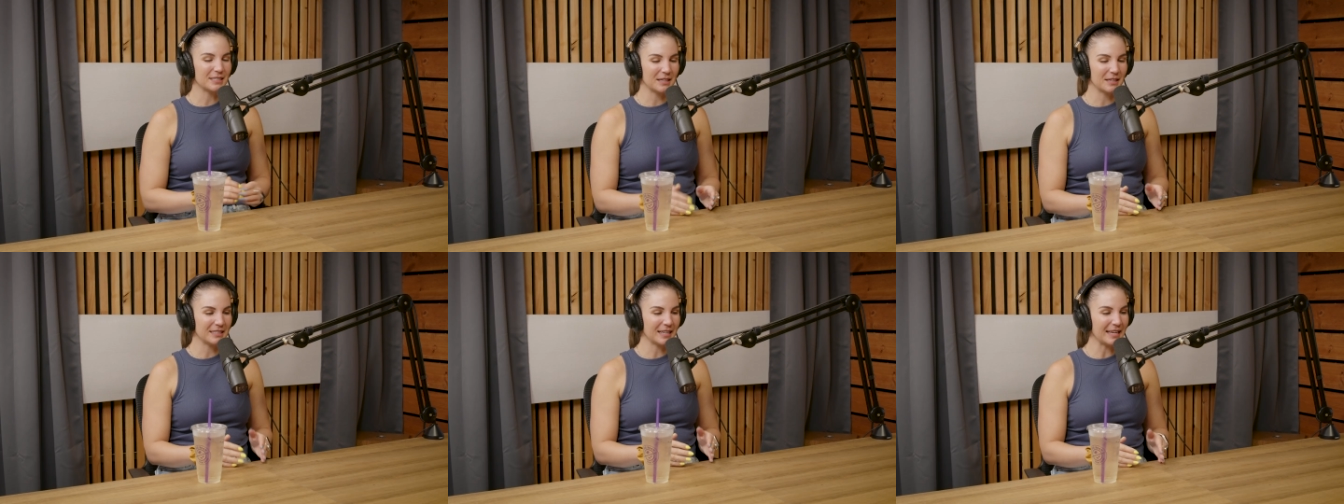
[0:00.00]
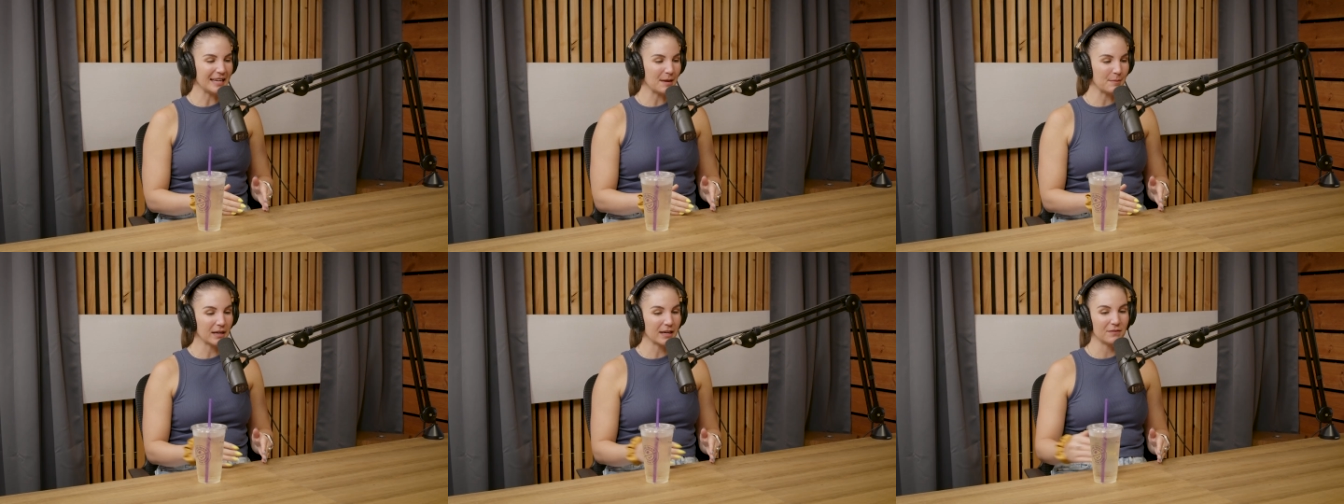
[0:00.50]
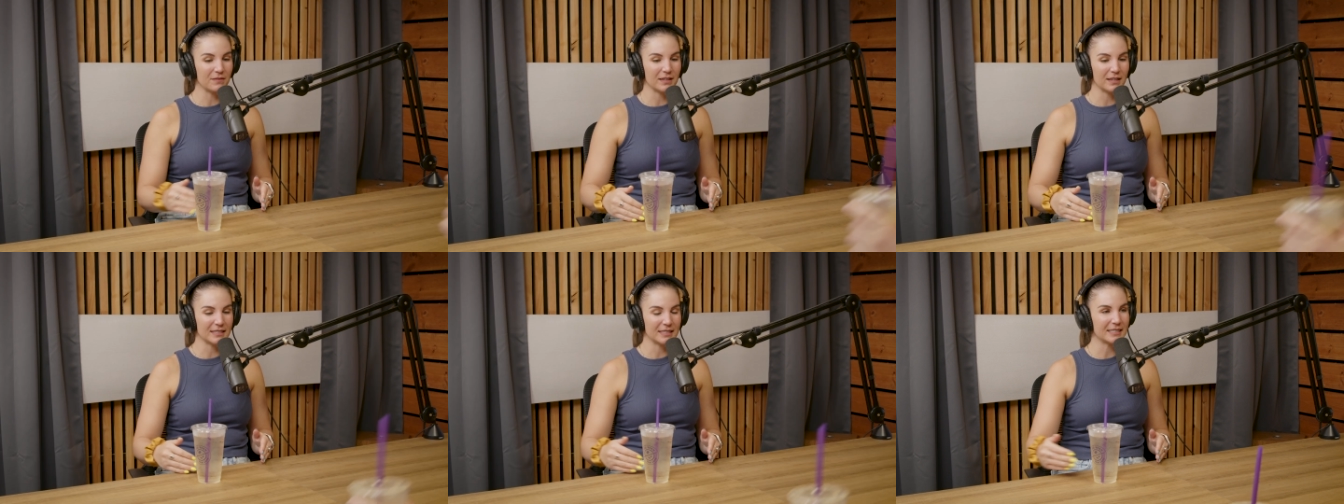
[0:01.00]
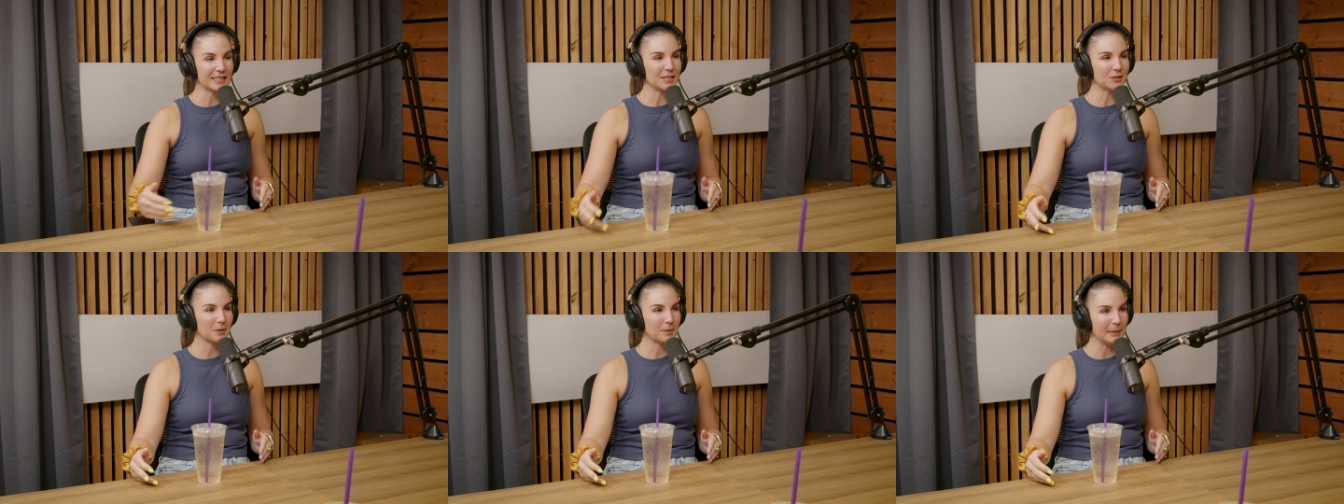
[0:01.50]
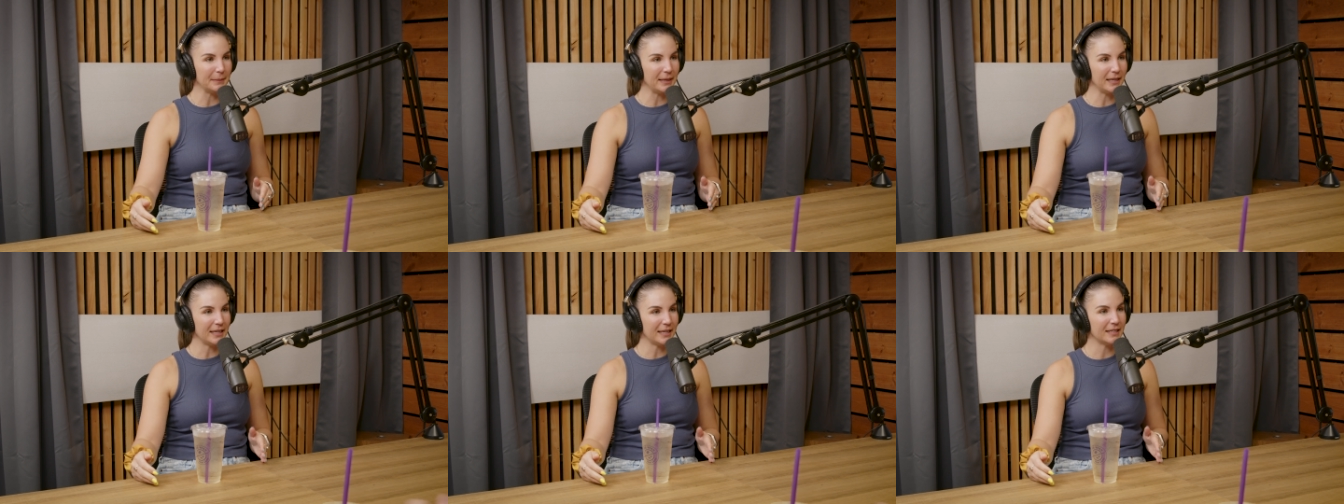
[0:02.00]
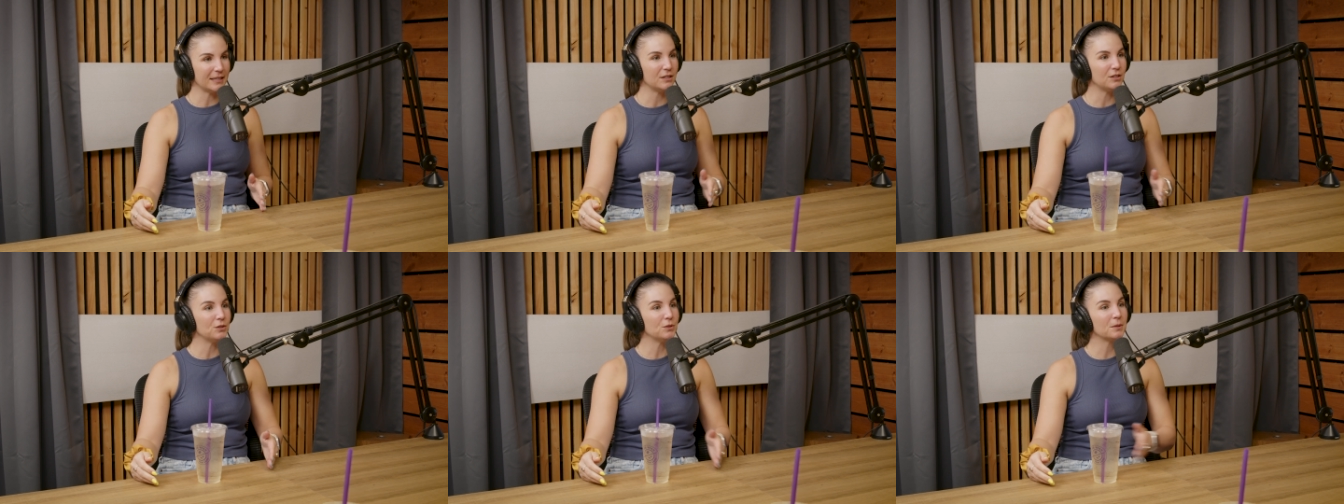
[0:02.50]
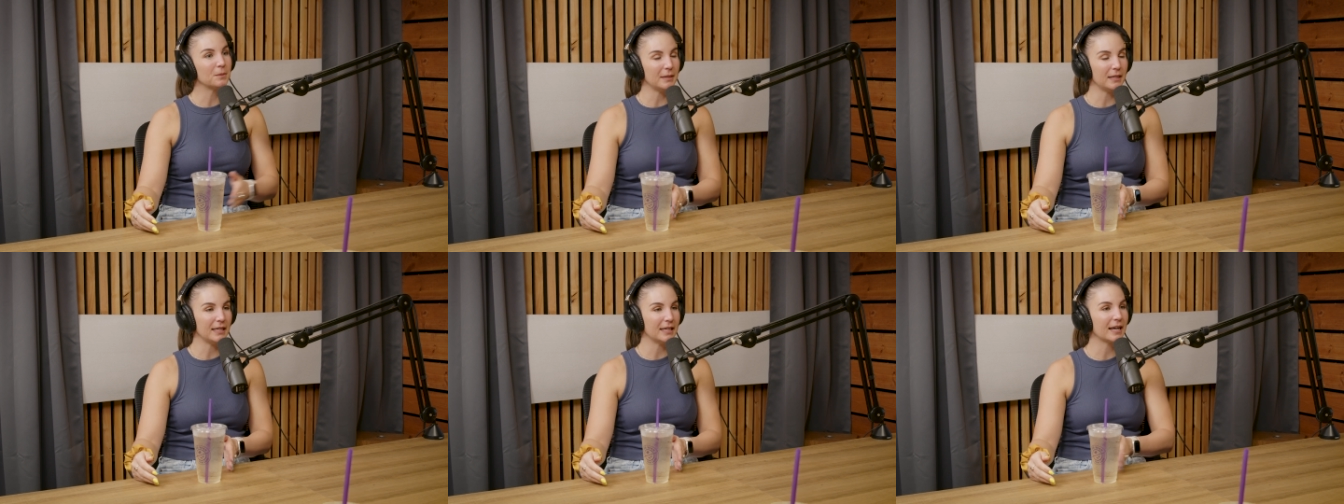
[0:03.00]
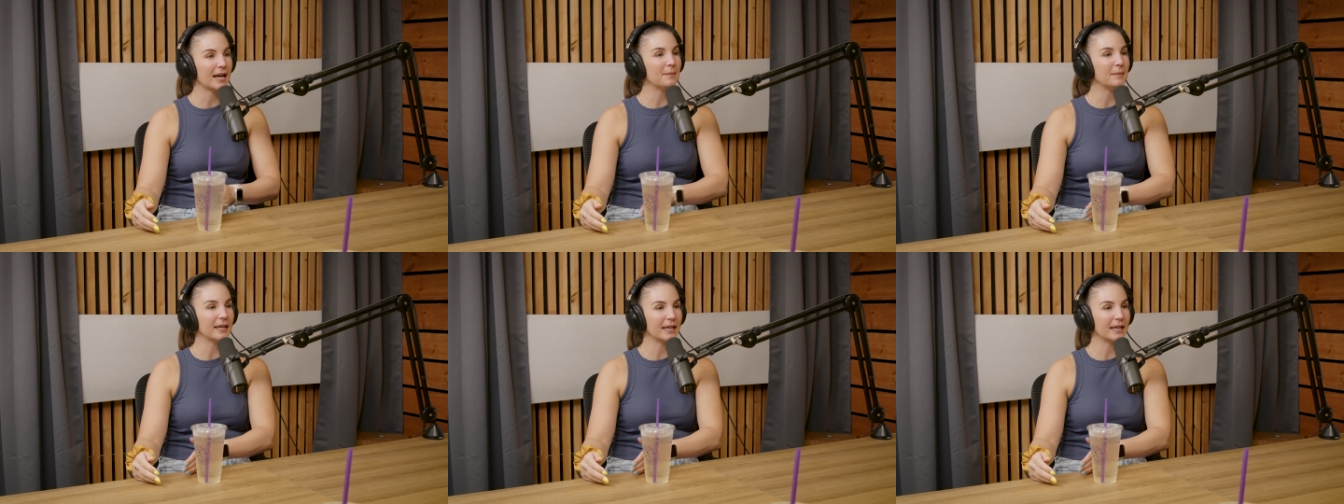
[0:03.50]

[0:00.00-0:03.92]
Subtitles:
the dynamic of the successful comedian and the new comedian coming